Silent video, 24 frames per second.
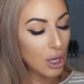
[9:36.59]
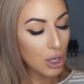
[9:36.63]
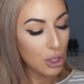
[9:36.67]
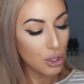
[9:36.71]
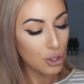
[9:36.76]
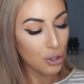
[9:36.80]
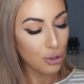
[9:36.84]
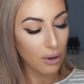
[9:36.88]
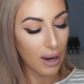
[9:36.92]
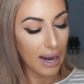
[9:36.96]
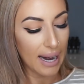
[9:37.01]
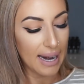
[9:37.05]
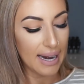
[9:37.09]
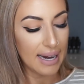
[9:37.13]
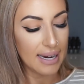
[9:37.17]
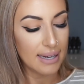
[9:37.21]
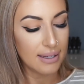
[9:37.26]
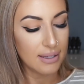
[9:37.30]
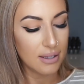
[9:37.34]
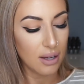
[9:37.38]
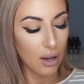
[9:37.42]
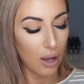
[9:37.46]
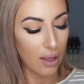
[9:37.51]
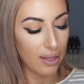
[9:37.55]

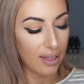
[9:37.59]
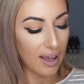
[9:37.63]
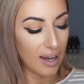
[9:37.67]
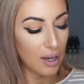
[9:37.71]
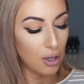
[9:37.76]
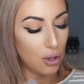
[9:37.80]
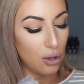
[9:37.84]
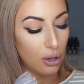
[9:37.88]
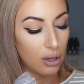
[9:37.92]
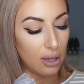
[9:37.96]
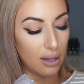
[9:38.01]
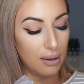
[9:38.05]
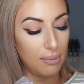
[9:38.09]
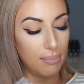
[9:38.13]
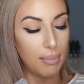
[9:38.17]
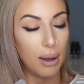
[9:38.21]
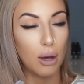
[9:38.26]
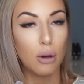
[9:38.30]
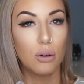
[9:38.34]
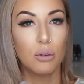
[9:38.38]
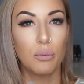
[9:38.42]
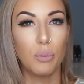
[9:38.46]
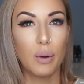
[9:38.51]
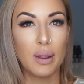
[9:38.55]
trays that you can
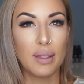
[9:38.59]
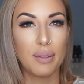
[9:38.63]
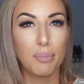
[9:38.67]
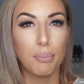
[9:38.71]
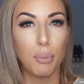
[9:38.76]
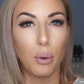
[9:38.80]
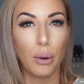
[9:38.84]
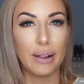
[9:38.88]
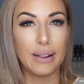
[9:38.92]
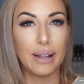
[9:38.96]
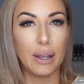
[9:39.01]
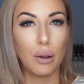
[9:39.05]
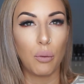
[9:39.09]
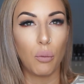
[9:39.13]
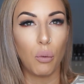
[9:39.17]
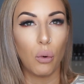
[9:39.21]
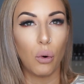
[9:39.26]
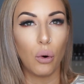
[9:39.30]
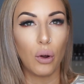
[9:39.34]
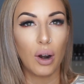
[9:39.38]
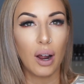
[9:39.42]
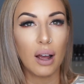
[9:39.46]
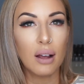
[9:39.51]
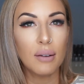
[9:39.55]
melt with boiling
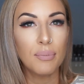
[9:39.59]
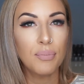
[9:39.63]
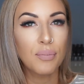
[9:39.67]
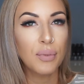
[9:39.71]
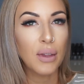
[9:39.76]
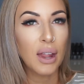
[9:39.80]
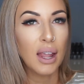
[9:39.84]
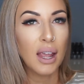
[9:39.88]
water,